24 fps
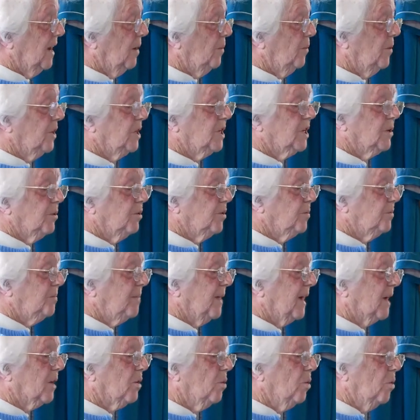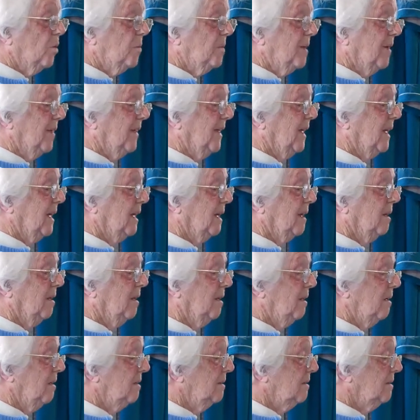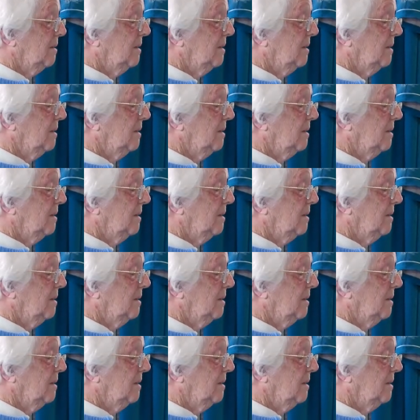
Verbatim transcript: I wish I was back home on the hill.